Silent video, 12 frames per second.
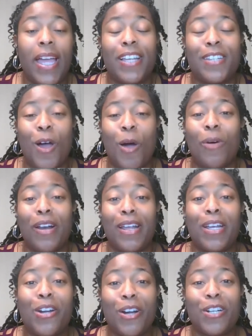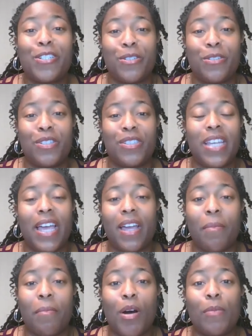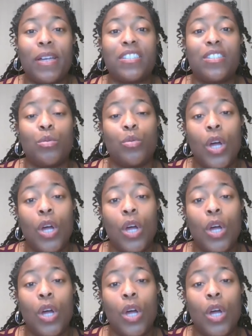And so I want to encourage you to take a moment to,